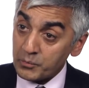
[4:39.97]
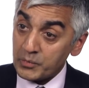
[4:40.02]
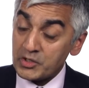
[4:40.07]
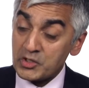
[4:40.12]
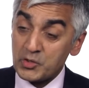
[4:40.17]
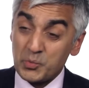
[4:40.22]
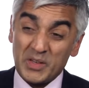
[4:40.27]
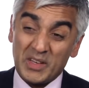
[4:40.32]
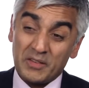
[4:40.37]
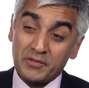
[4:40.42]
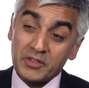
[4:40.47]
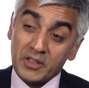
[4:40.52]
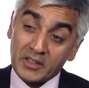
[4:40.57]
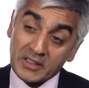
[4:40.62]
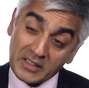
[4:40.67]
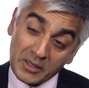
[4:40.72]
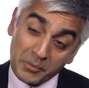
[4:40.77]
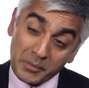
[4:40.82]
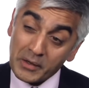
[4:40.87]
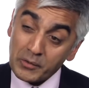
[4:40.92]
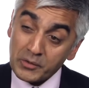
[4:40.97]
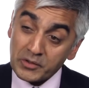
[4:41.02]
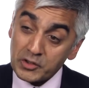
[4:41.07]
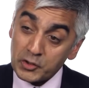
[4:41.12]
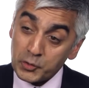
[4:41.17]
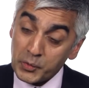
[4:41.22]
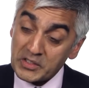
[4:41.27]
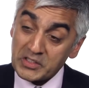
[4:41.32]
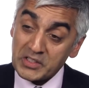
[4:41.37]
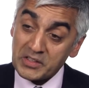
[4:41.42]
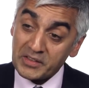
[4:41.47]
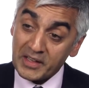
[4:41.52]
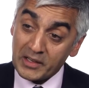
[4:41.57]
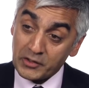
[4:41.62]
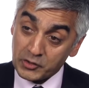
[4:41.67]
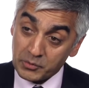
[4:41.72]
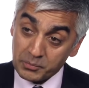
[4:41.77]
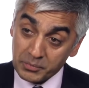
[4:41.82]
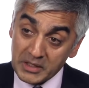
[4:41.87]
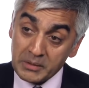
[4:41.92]
which we have done in about
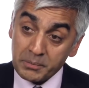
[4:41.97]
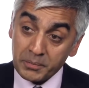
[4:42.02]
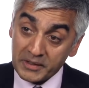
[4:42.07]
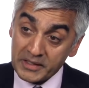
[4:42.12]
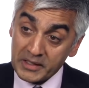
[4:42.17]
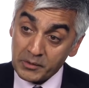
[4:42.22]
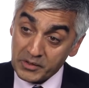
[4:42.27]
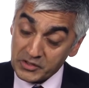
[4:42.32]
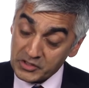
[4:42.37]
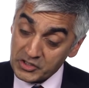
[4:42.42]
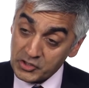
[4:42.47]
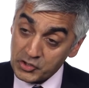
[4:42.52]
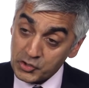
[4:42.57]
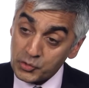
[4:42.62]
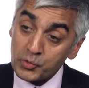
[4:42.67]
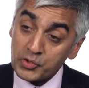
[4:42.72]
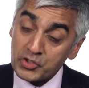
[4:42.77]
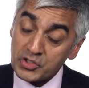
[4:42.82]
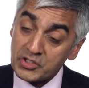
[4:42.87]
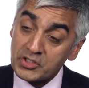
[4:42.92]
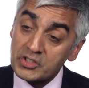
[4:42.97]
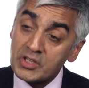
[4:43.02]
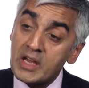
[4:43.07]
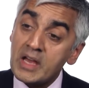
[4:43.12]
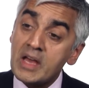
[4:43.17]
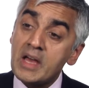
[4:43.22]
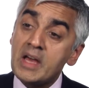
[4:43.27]
20,000 people here at St George's,